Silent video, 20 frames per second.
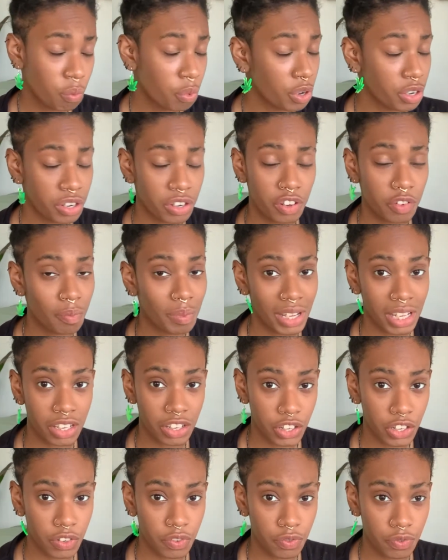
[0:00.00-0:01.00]
wouldn't have
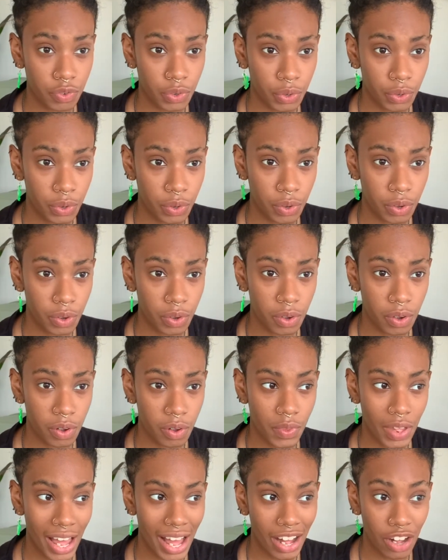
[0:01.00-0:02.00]
been good
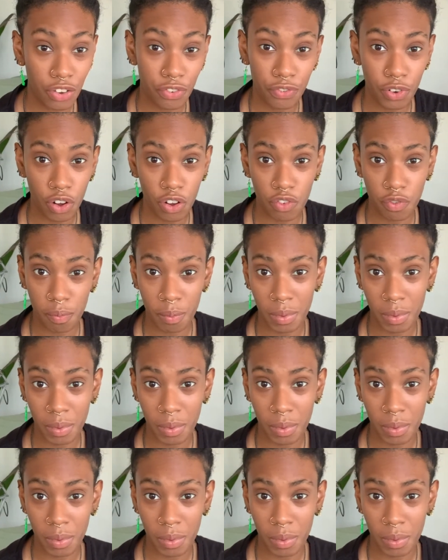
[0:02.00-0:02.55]
for the health of